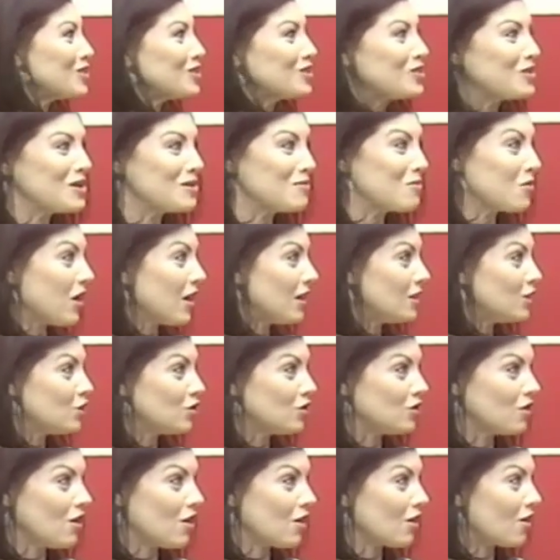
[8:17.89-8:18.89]
Tori Bradshaw,
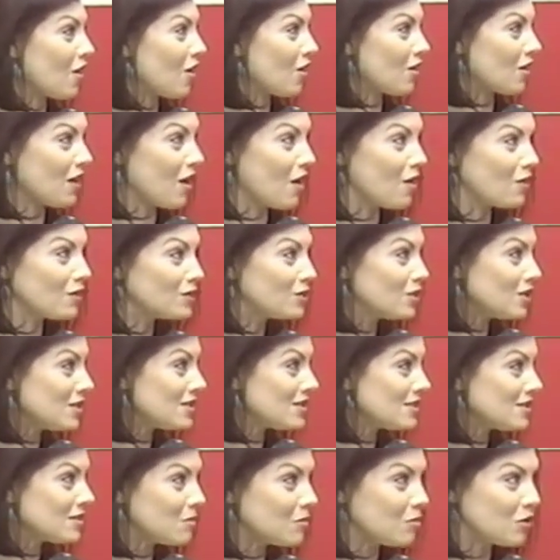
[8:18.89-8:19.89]
our
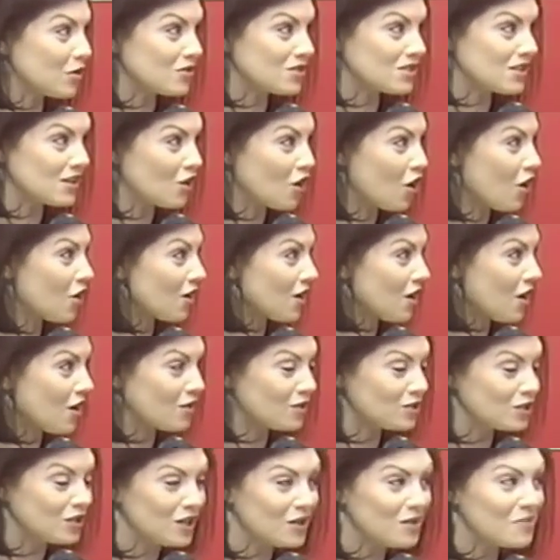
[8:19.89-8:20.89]
cardiologist, oh, Carson oh, Cardiology.
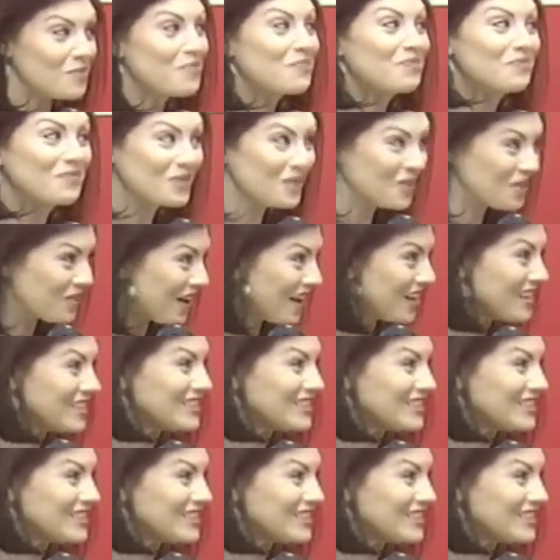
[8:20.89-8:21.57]
Love her to death. Right?